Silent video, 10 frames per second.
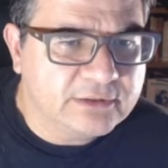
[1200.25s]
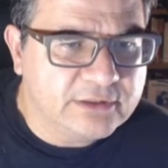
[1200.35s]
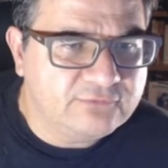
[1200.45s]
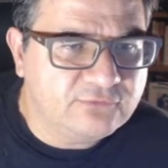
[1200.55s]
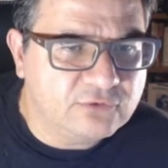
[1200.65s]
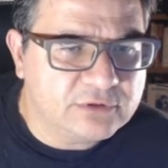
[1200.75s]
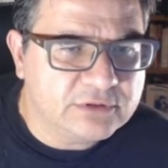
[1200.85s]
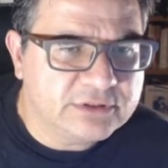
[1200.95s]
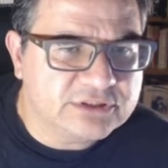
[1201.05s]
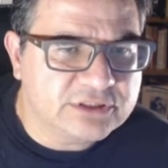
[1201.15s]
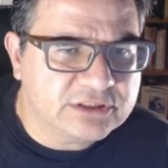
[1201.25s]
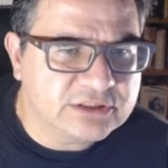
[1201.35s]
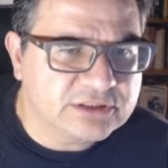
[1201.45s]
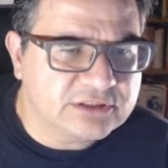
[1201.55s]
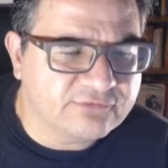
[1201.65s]
e4, e6,
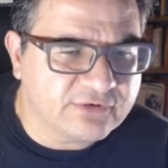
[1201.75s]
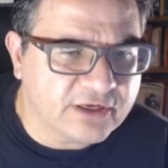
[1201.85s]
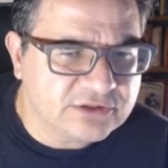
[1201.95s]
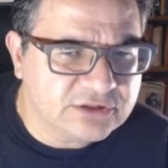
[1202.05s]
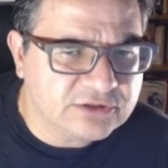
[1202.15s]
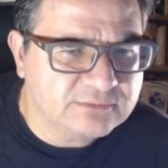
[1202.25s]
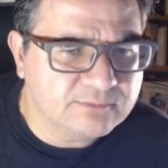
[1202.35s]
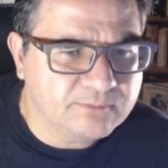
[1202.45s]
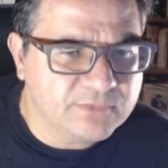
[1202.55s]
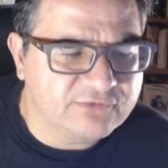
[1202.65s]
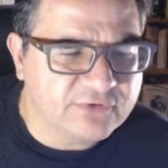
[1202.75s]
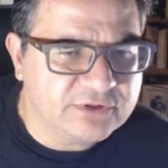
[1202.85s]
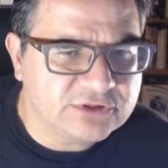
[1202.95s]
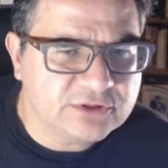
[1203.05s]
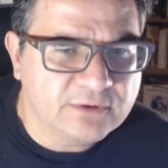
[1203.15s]
it is a French
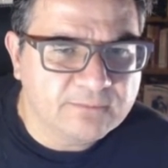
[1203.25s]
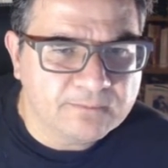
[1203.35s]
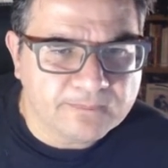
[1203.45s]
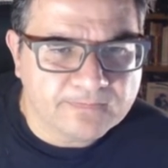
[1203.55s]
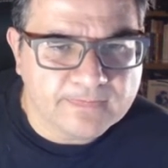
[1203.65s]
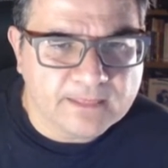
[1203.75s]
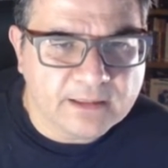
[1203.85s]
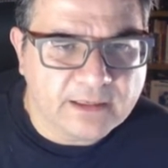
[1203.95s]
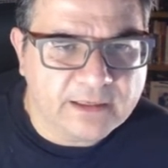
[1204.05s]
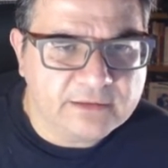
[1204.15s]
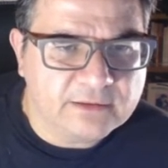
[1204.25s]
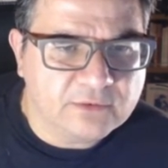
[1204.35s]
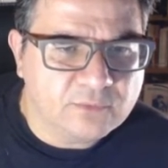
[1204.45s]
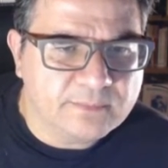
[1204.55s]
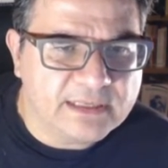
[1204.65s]
defense, and
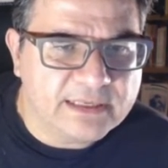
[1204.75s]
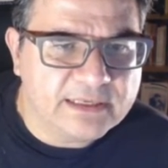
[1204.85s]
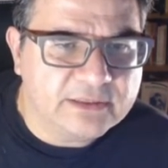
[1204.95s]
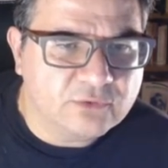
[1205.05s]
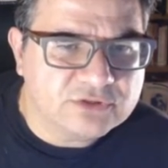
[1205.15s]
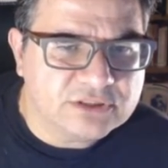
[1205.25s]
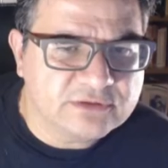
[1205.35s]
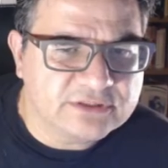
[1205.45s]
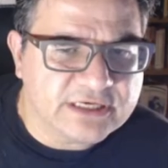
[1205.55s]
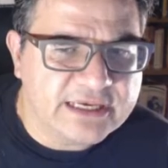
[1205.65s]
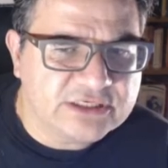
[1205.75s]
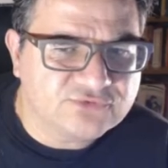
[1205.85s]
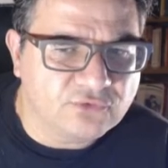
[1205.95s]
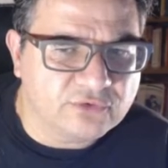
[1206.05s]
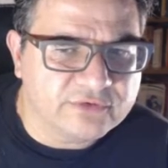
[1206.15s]
we see this
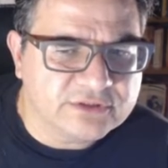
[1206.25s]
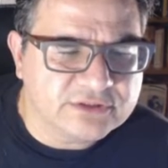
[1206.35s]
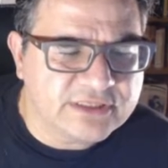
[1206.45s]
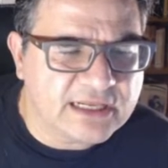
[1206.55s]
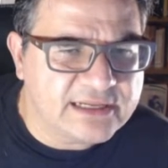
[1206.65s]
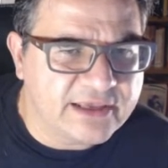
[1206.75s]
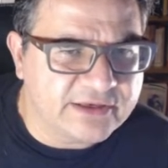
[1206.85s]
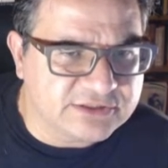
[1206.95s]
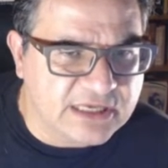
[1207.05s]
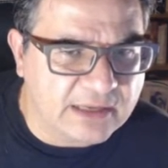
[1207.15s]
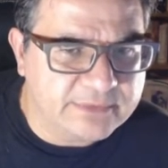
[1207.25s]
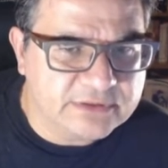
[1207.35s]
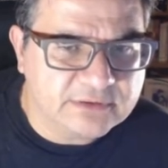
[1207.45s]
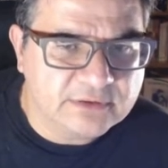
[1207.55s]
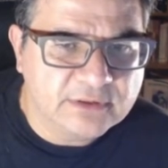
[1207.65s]
h4. This is the Aliahin's
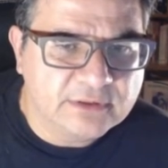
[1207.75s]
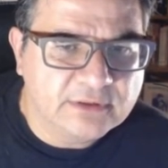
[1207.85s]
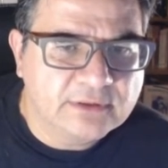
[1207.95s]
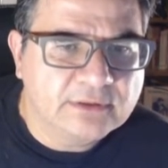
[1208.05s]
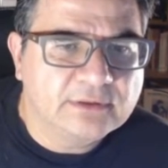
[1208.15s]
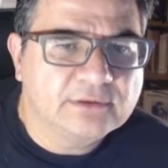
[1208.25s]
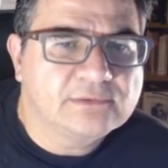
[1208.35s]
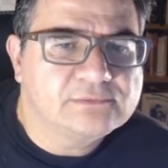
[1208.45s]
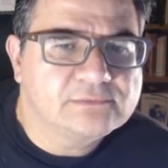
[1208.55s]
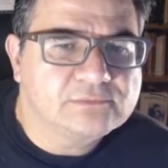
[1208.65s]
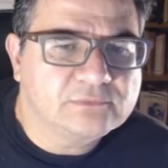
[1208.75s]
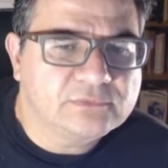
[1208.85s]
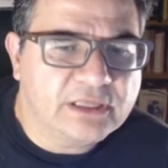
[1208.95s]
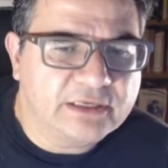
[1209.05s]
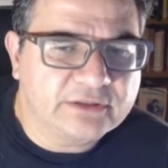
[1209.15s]
gambit.
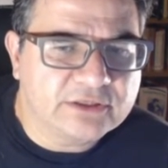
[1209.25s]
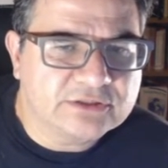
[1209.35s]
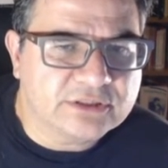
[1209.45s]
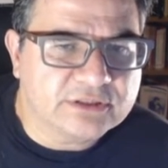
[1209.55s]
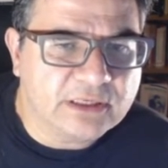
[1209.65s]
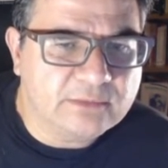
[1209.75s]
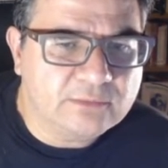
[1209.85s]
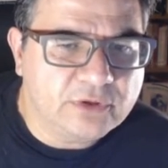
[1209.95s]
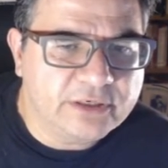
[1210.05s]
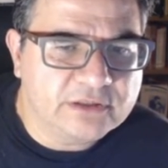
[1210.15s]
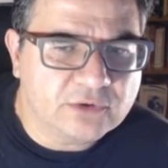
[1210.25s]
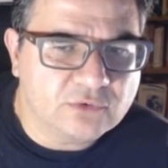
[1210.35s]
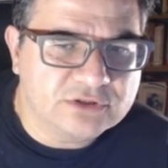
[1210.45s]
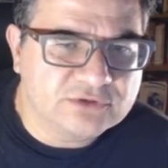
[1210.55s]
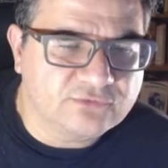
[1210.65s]
Knight h3 tempo and
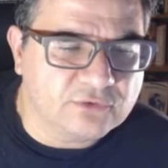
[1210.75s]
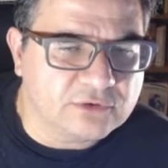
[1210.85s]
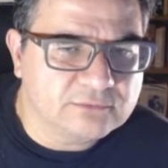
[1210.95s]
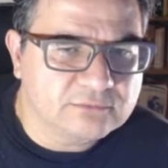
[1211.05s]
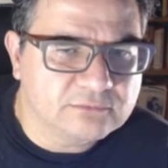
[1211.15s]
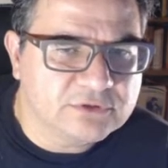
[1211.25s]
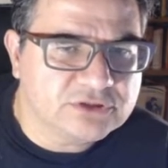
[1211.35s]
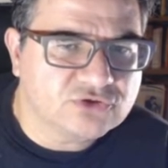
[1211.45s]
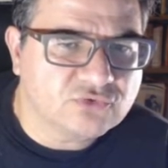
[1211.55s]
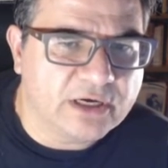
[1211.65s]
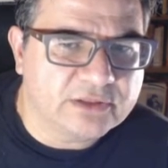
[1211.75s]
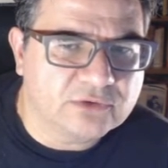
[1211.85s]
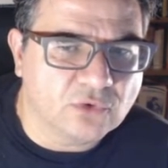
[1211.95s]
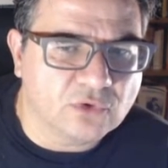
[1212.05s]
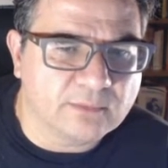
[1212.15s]
queen g4. This is quite
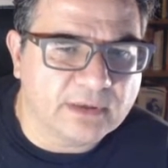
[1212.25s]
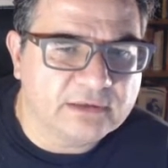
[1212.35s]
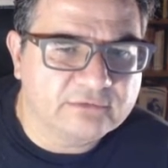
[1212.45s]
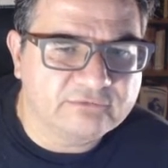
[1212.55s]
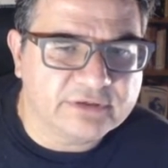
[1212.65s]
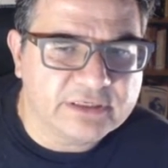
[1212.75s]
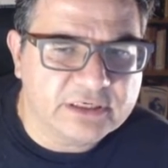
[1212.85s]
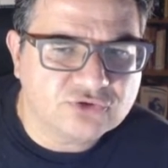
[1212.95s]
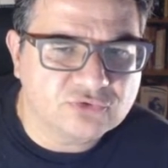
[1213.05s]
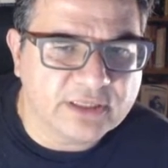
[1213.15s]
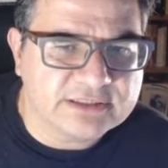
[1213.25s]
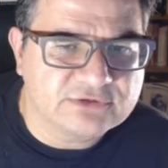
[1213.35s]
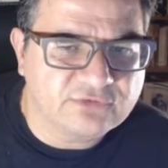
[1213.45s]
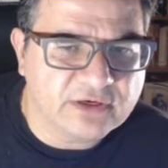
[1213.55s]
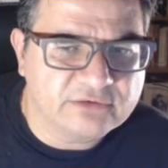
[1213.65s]
normal variation. Knight
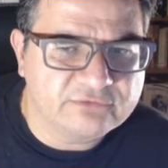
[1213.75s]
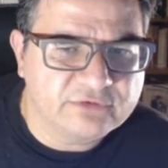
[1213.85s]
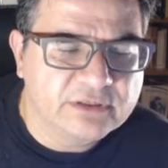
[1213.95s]
g5,